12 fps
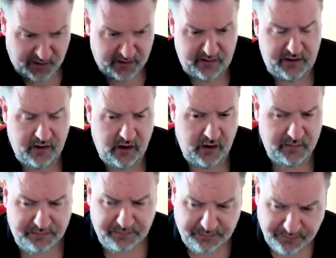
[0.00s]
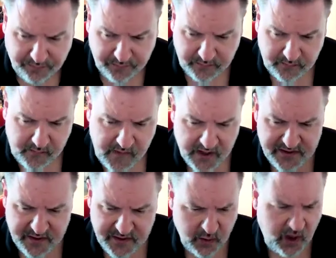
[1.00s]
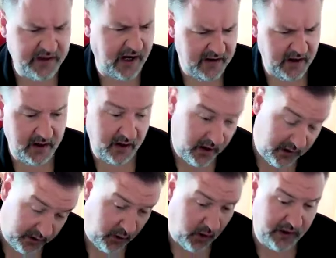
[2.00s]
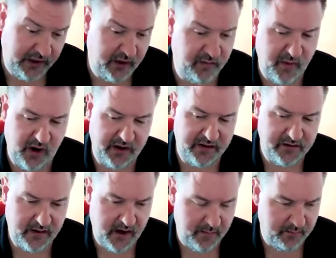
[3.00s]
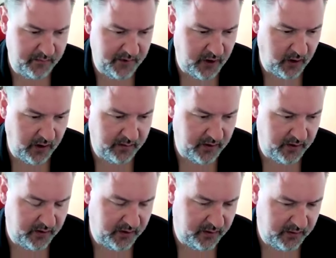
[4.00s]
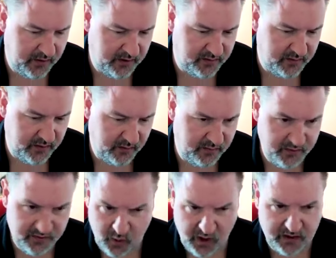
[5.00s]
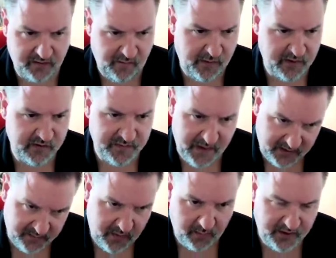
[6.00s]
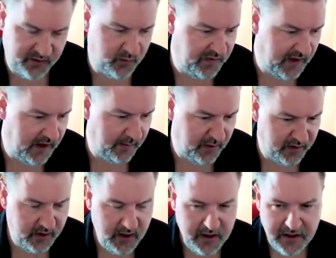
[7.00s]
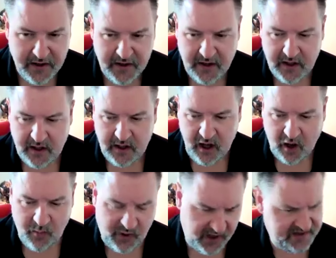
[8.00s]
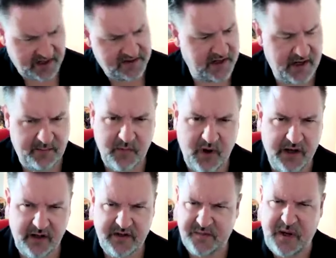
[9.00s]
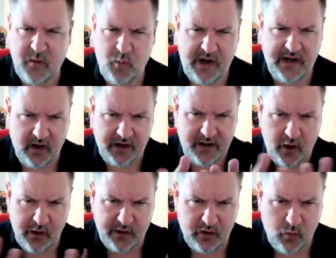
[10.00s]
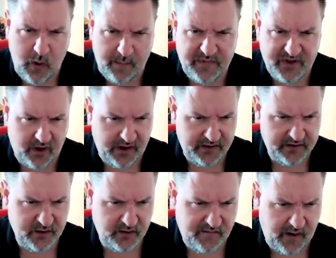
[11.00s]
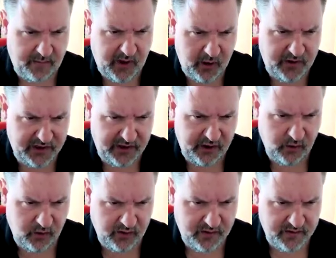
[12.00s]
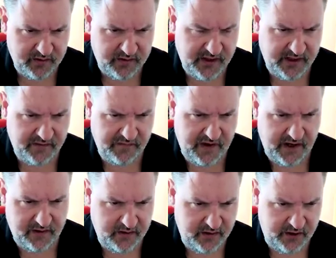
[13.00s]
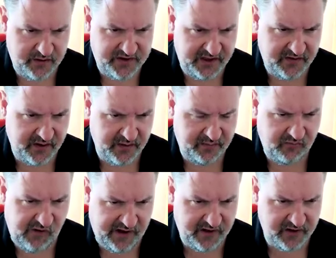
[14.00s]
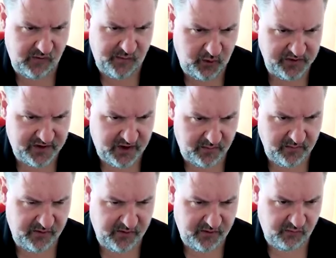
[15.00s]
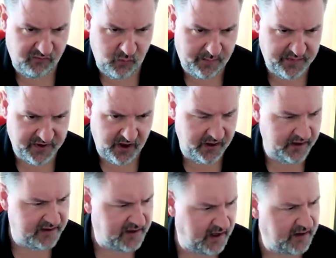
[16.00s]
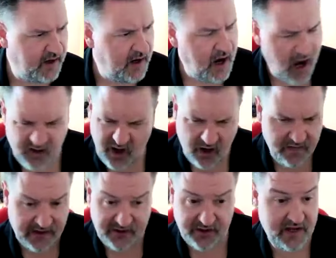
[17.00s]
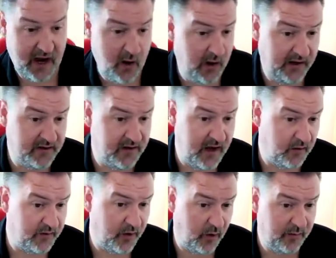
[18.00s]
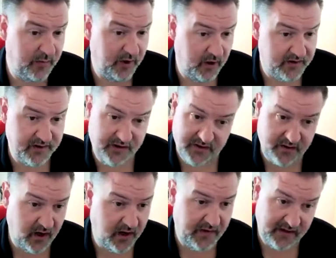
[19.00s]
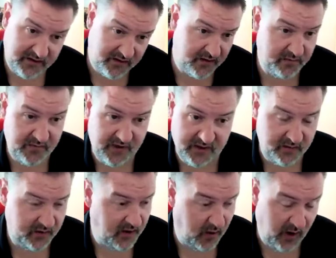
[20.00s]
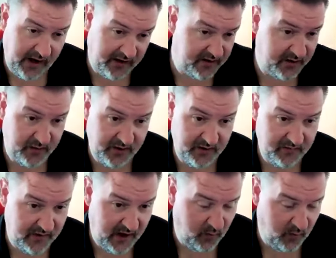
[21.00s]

and you know, and so I thought, okay, and a, and a colleague of mine, um, you know, who, whose whose work I very much respect, published with them, and and when I said to him, like, it's a bit weird, like going on a website and sort of uploading your thing, and then you see the readers' reports come through the website. And he said, "Oh no, that's just how it is now, Tom. You know, it's just like that's the that, you know I had to do it